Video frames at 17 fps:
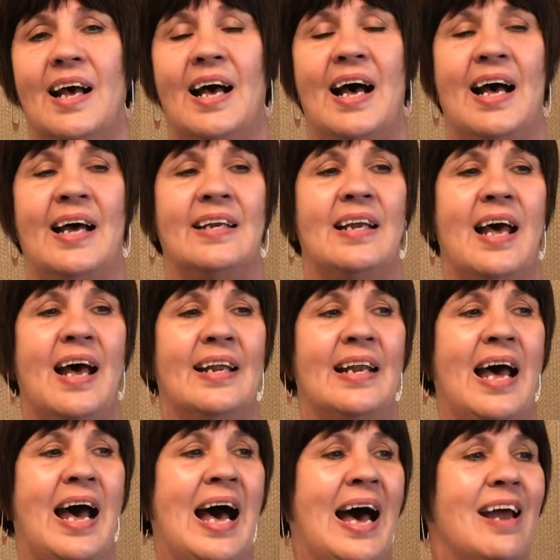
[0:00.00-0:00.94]
And
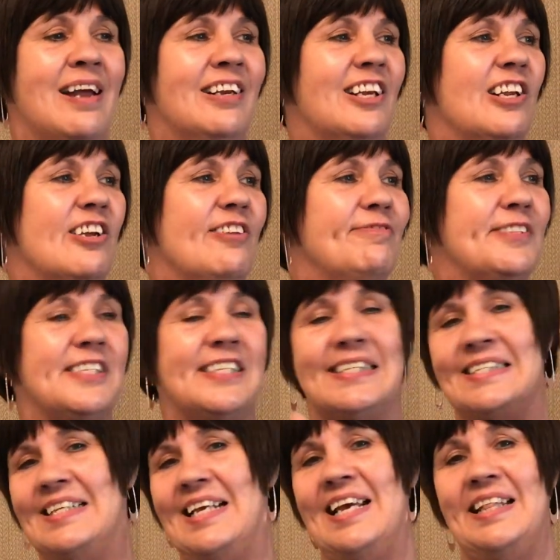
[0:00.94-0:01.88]
I'd love to
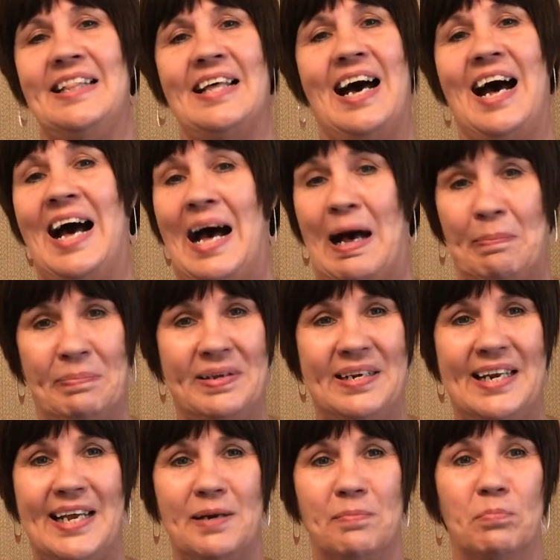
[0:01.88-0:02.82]
see that
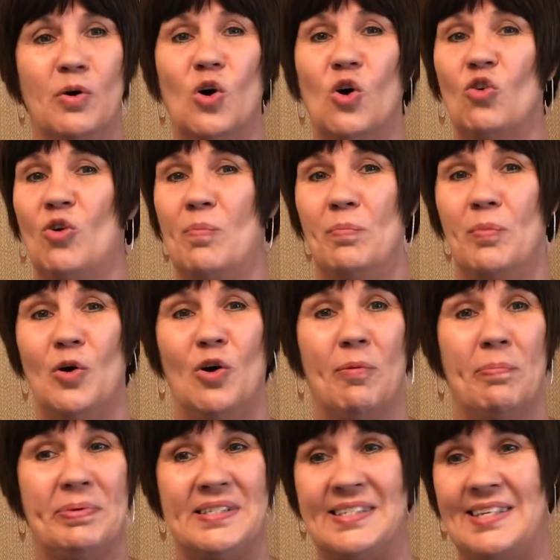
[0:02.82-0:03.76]
happening more and
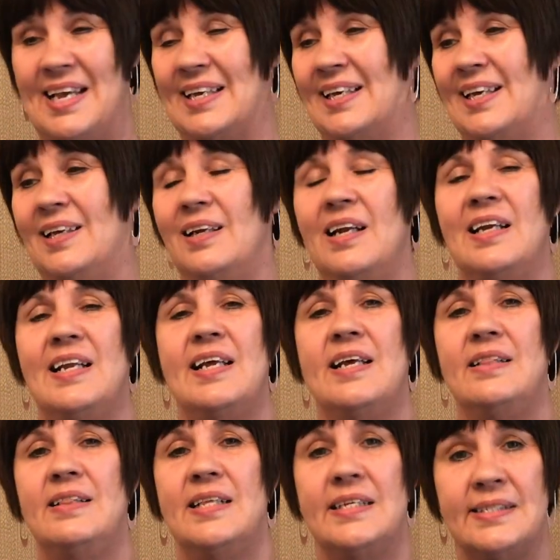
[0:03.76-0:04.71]
more,
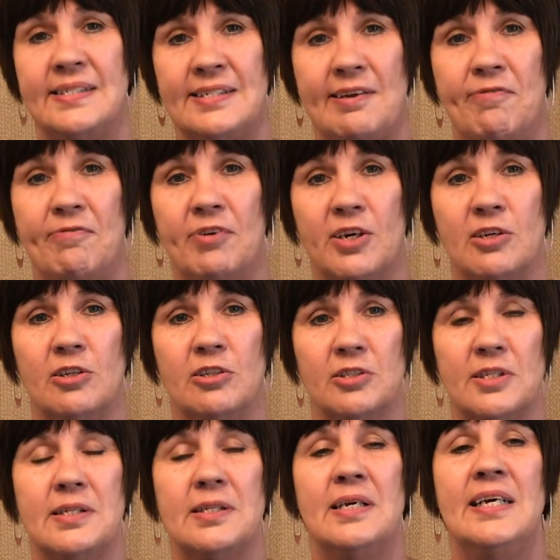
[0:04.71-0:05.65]
particularly in this
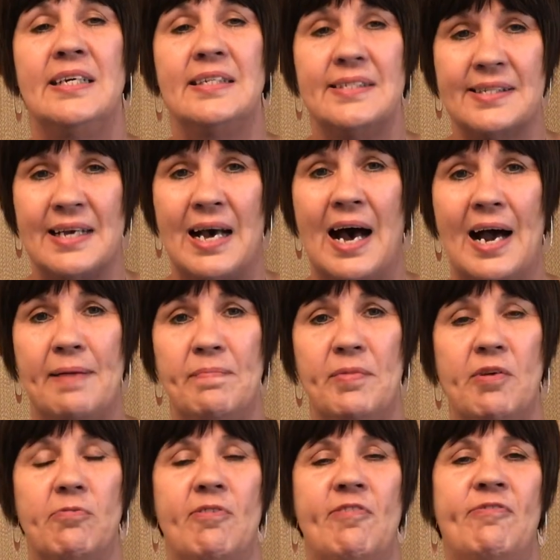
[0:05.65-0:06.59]
difficult
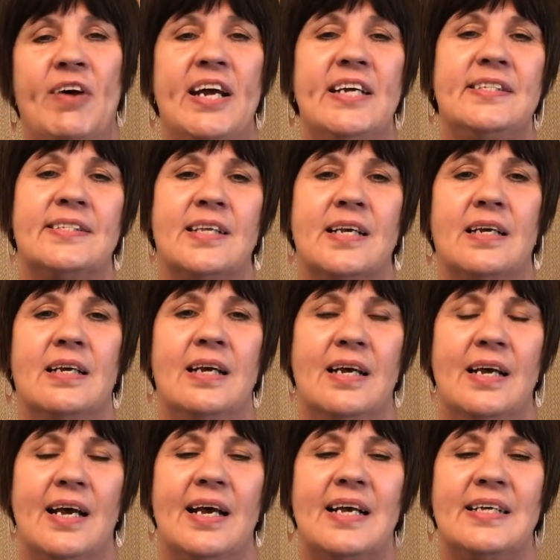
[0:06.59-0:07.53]
time that we're facing
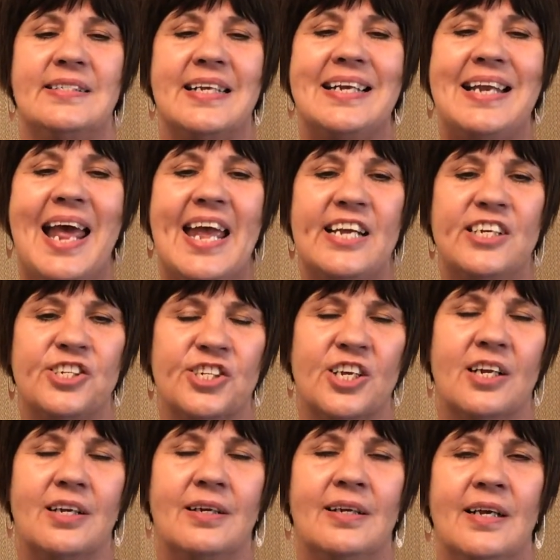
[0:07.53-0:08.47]
as a
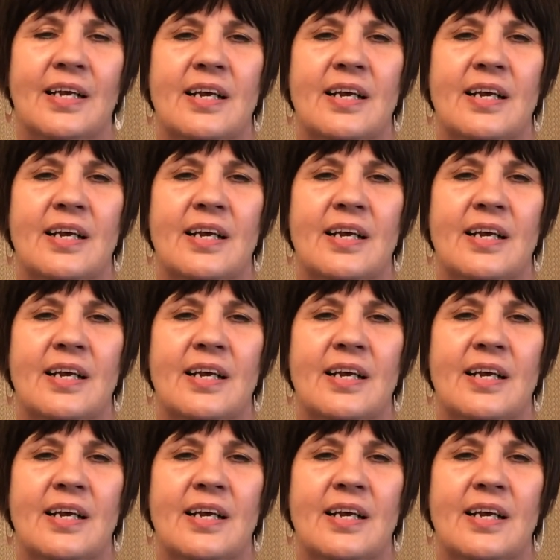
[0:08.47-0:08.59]
nation.